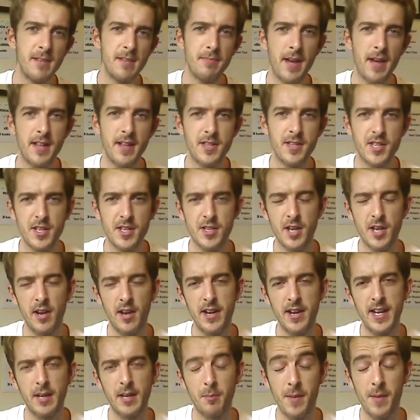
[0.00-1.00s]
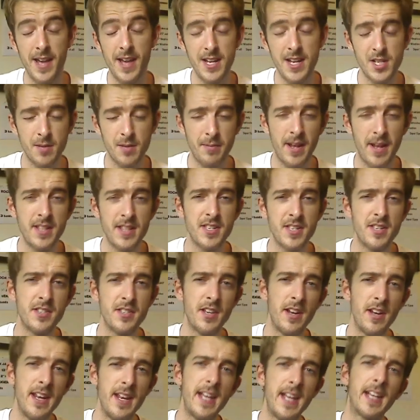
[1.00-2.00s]
G pentatonic, major
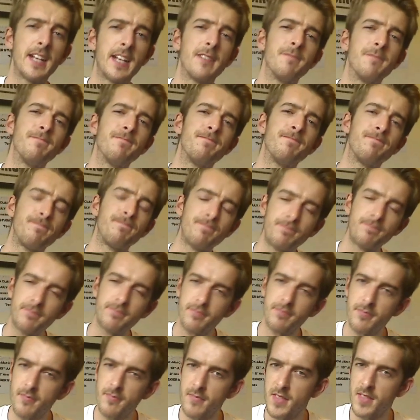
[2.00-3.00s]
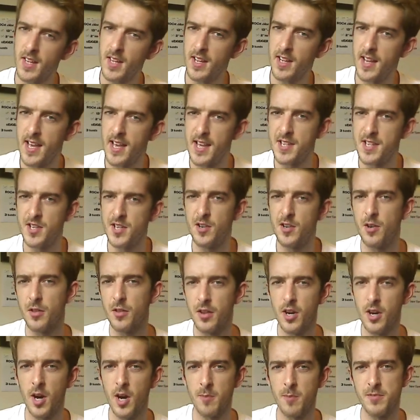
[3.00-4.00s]
pentatonic
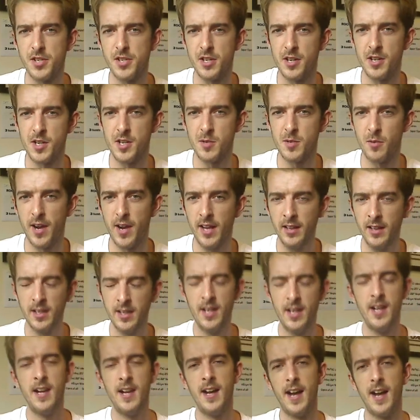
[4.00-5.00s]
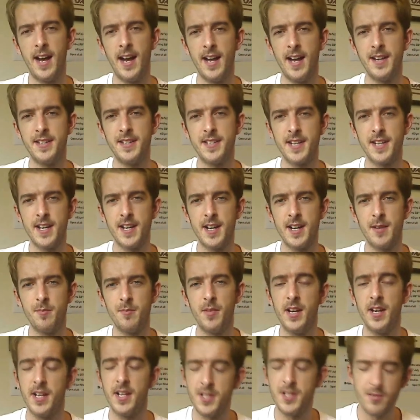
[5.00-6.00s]
is another option as well and
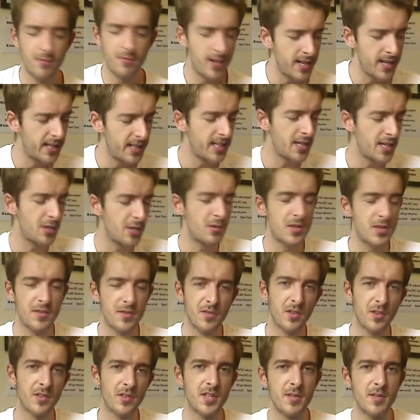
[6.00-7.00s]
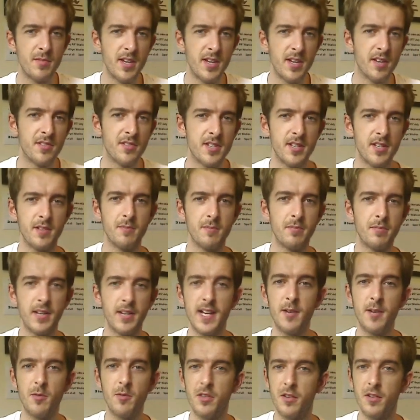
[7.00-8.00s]
um, it's really useful to be able
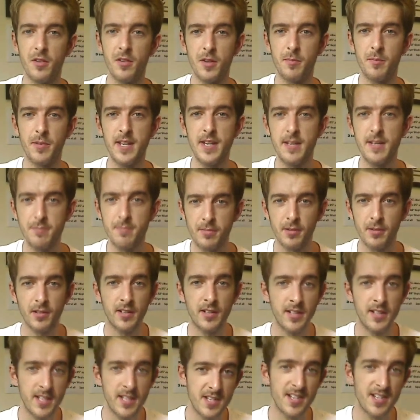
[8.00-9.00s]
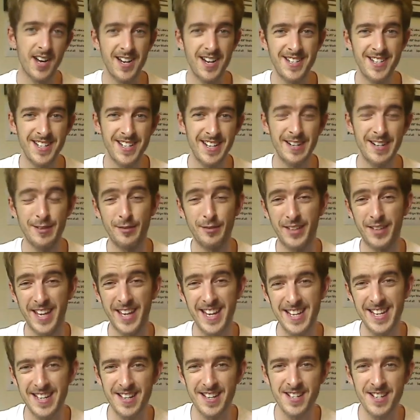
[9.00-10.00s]
to play with other people and this idea
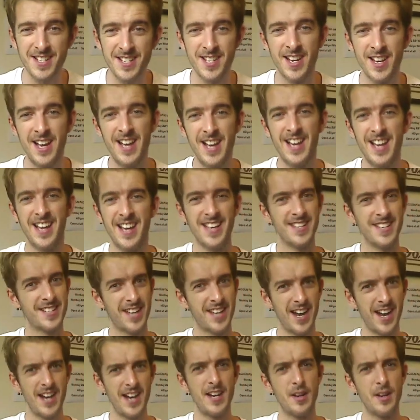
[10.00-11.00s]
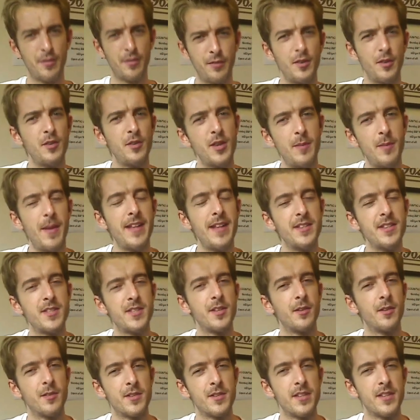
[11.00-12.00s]
of keys is kind of
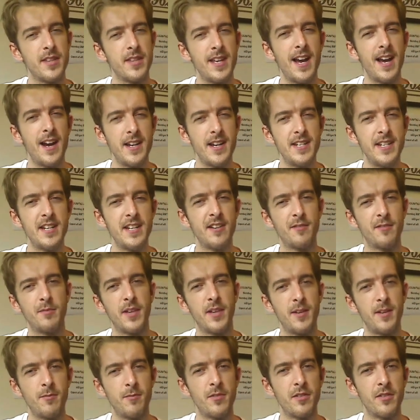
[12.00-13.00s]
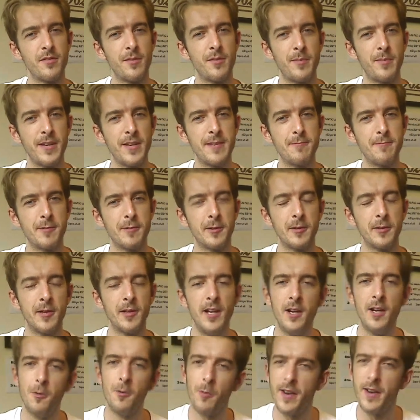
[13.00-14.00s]
fundamental to the idea of playing with other
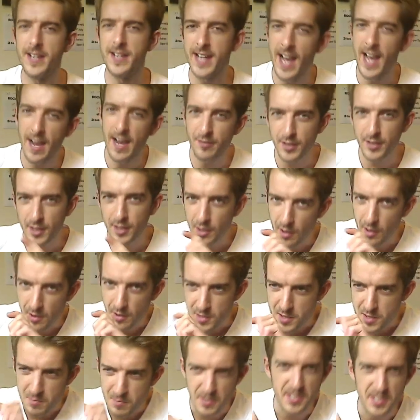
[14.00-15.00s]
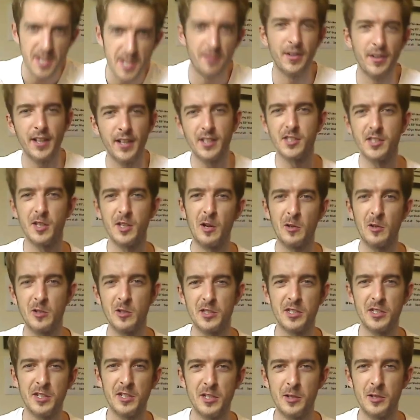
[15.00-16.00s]
people when you haven't got specific
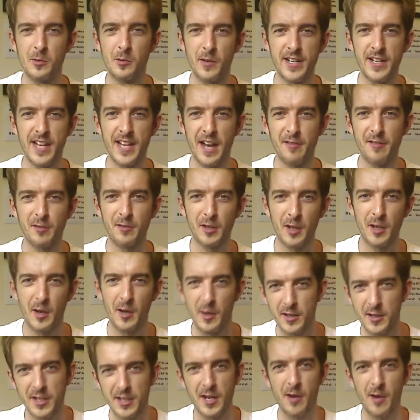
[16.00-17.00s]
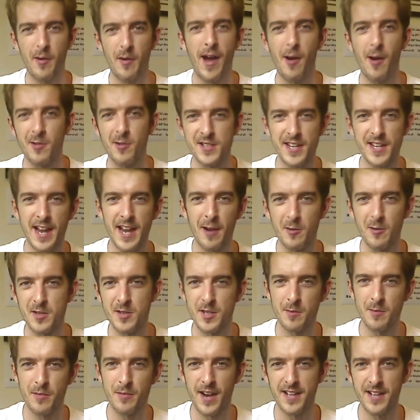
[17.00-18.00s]
songs to do, when you haven't got, you know, hours and
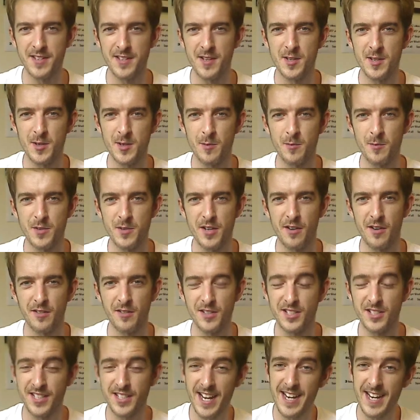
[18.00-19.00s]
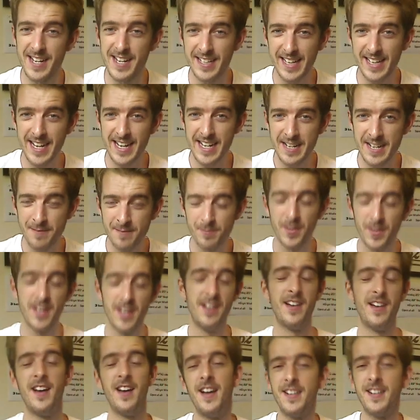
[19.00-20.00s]
hours to practice some songs. Stay in a
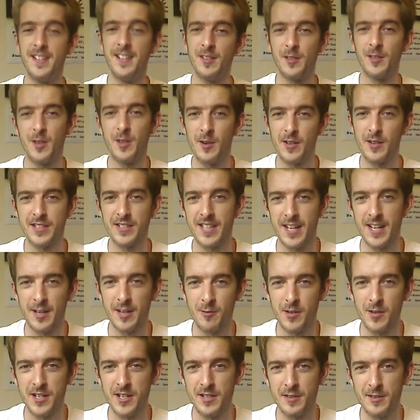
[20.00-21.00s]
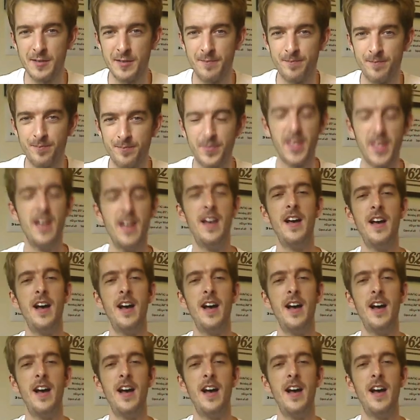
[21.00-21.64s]
key and you'll know exactly what you're doing.